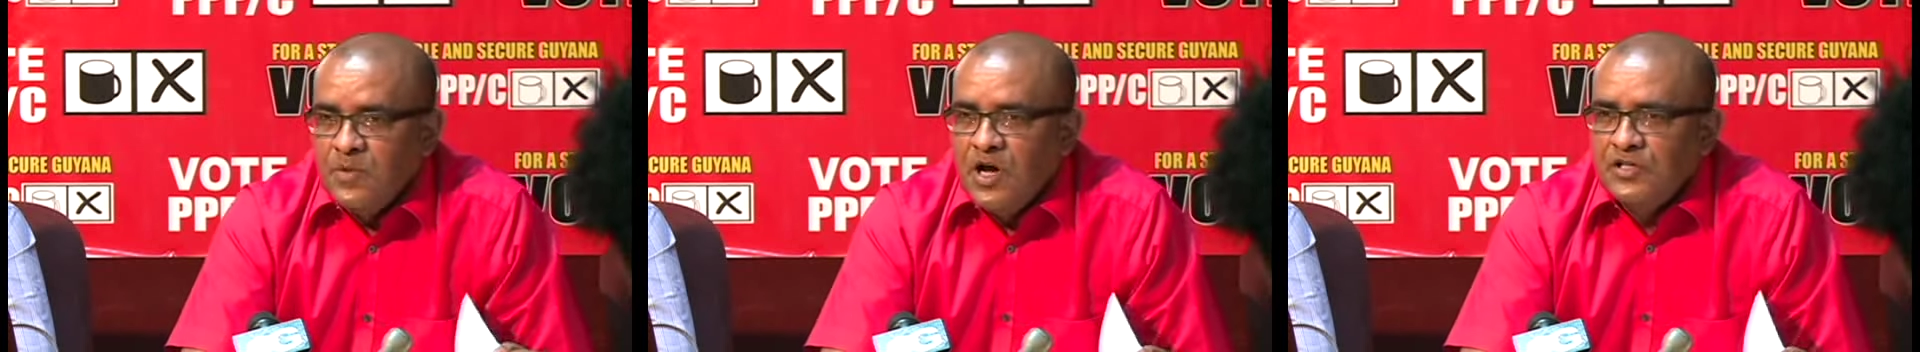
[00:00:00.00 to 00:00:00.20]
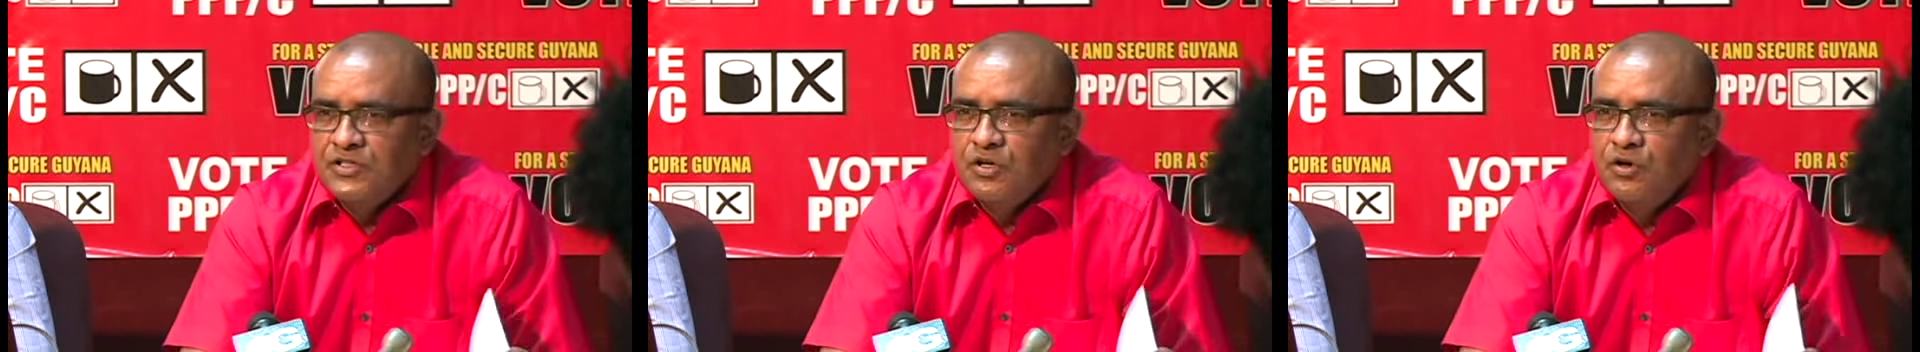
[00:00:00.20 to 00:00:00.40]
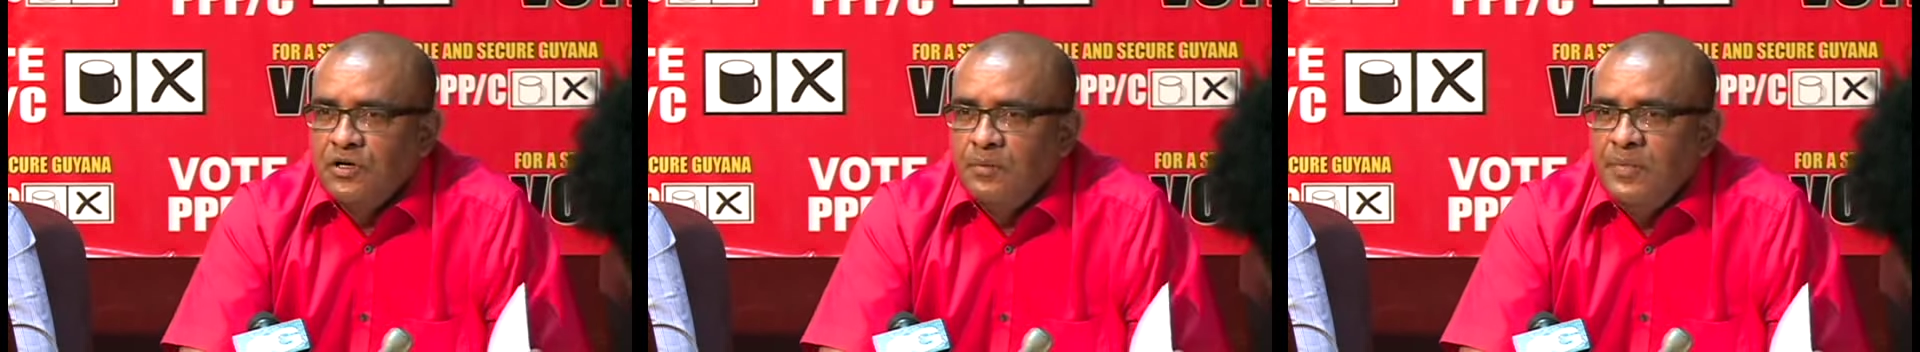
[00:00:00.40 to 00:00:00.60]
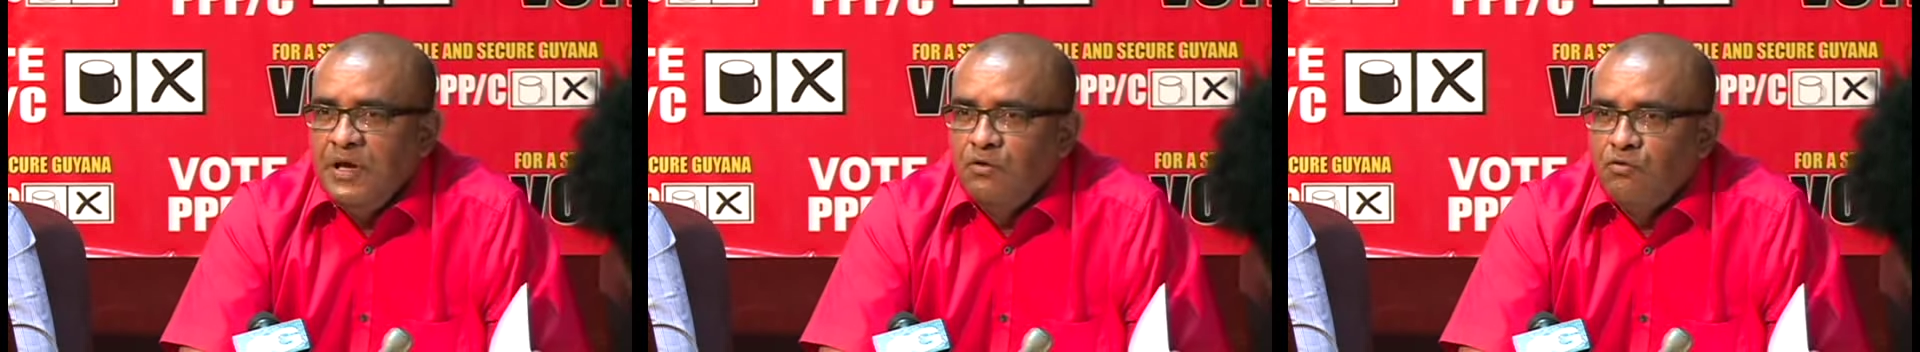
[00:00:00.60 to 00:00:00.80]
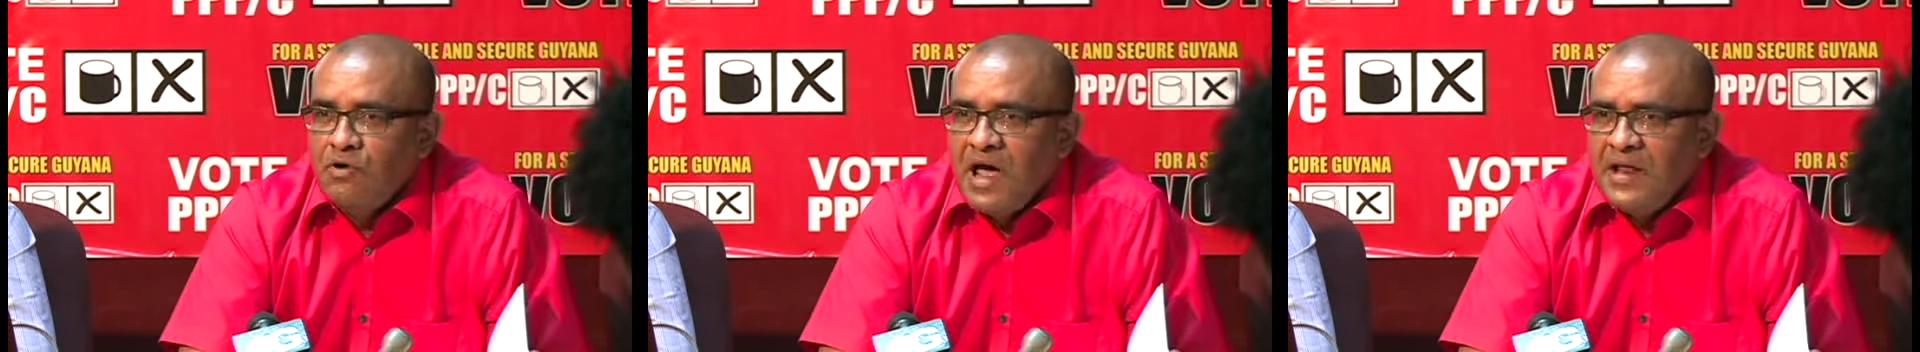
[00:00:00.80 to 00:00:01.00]
I'm just going to
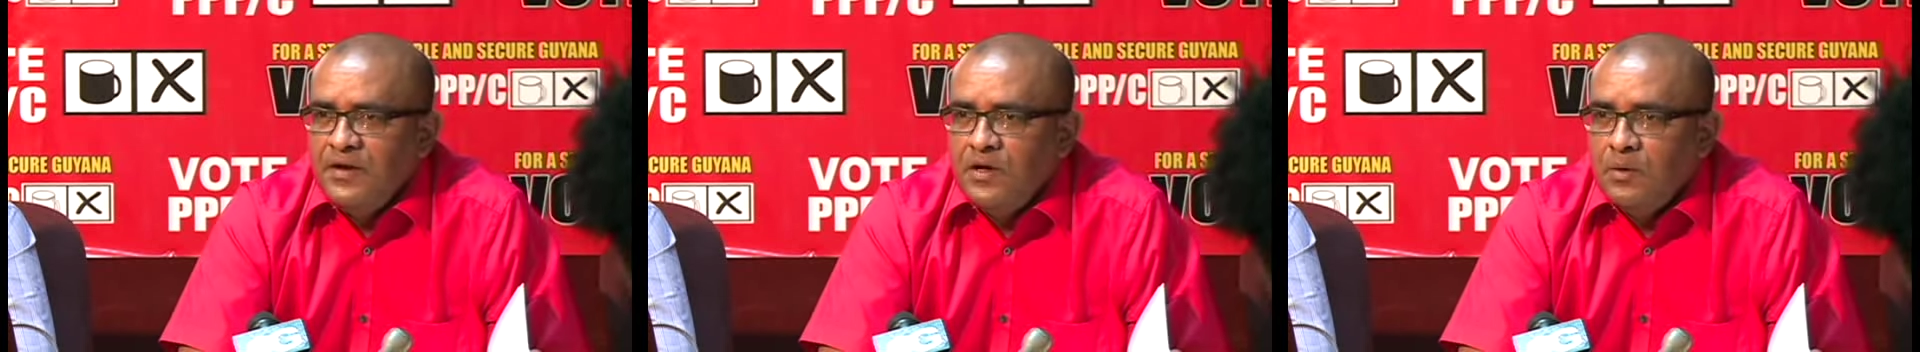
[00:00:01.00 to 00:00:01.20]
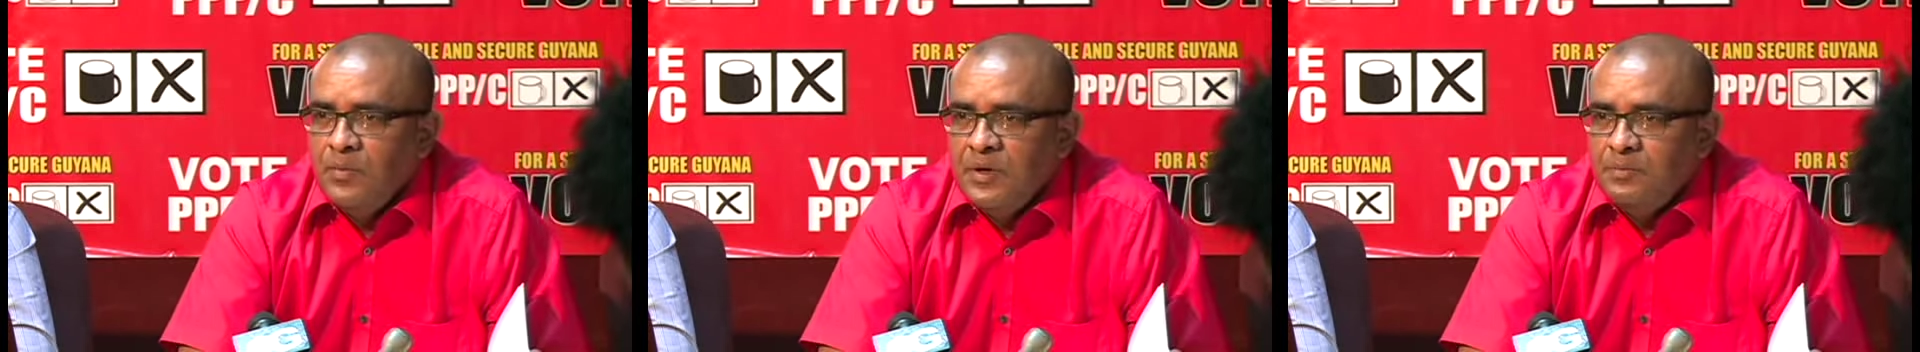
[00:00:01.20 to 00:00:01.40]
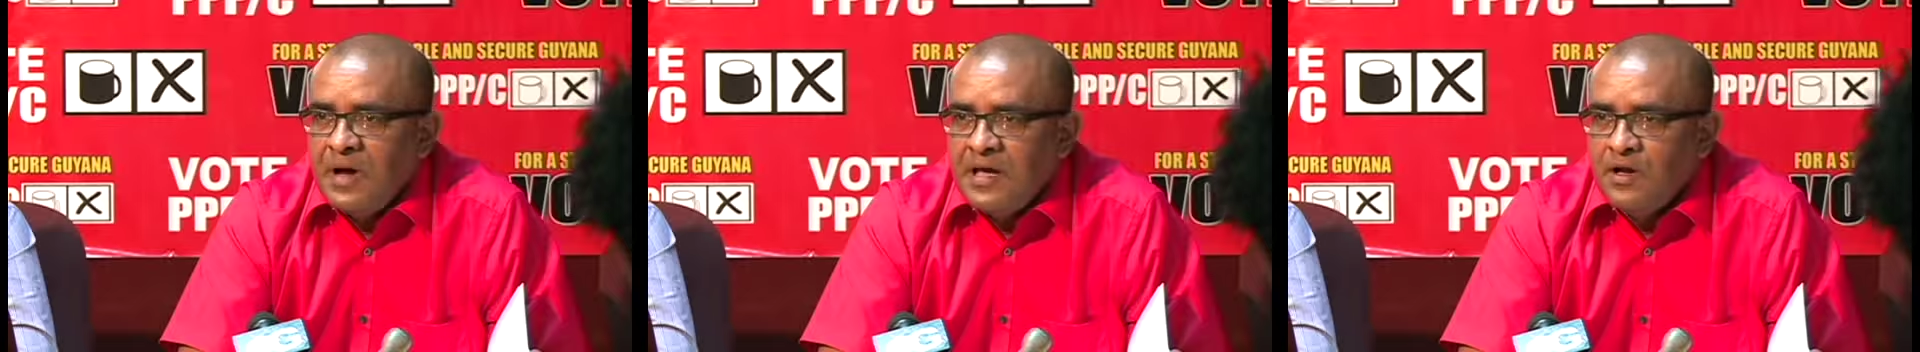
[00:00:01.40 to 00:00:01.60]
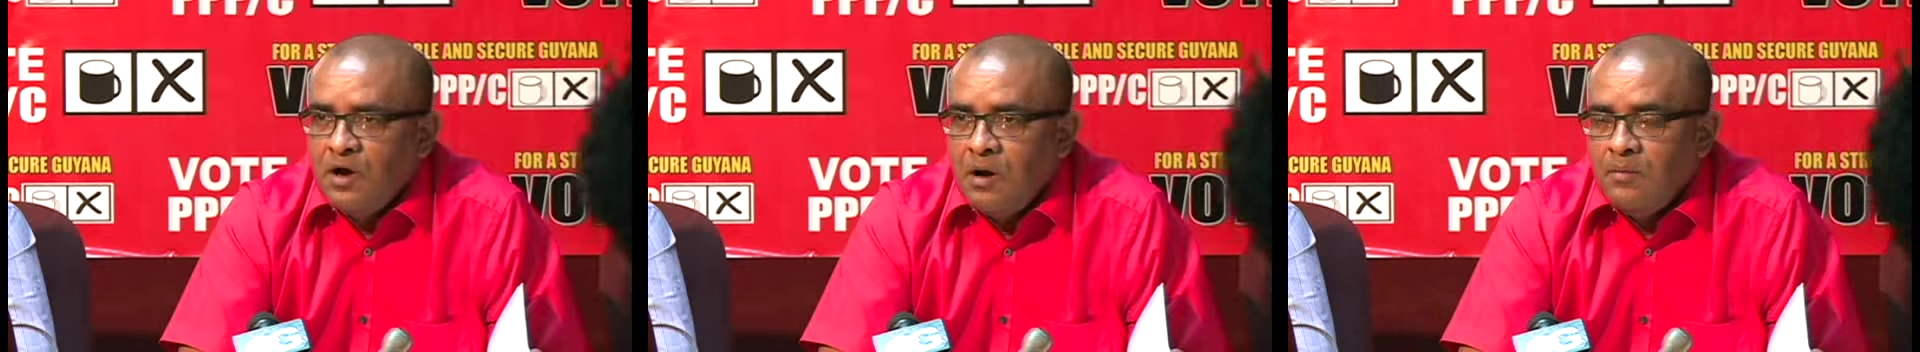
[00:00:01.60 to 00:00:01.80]
be random in my